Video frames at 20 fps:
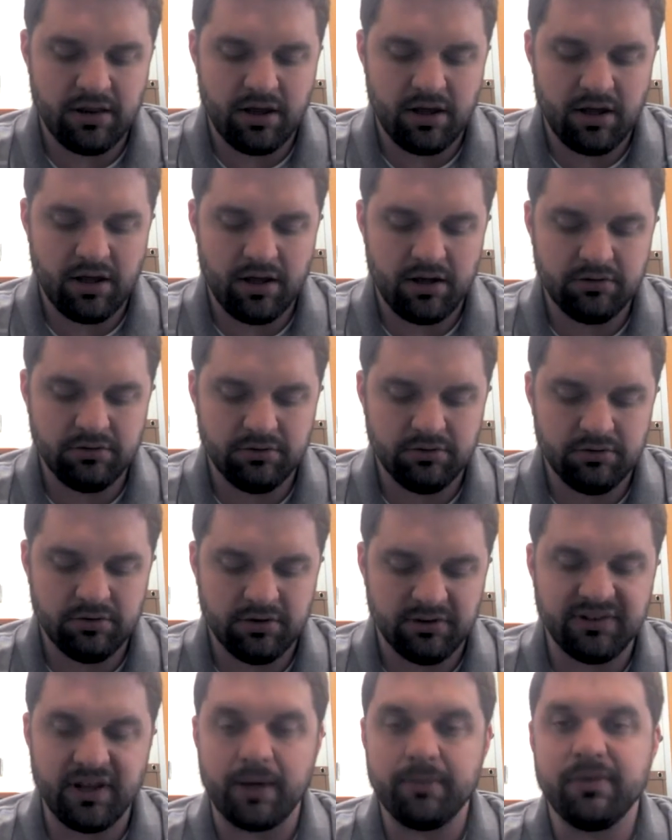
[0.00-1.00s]

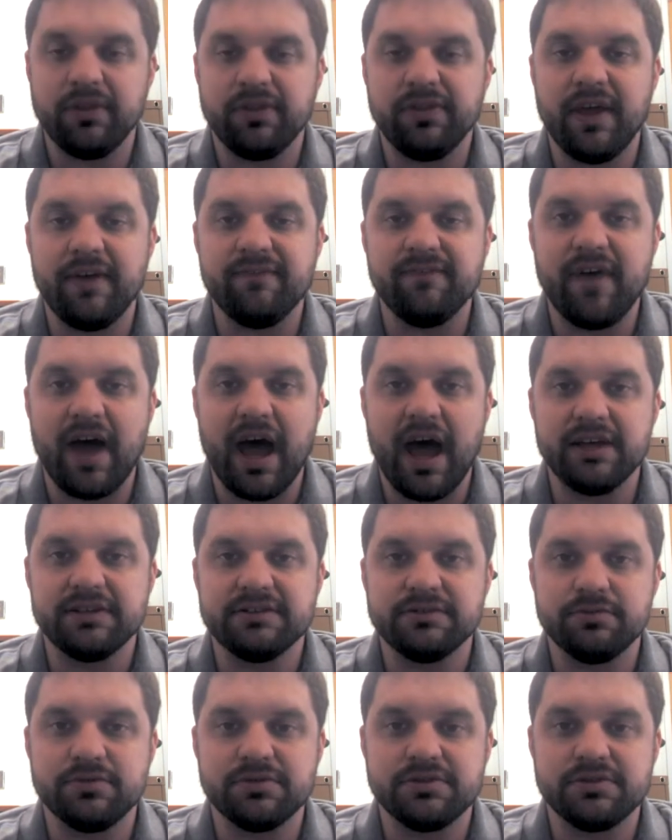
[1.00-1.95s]
the time that they fast,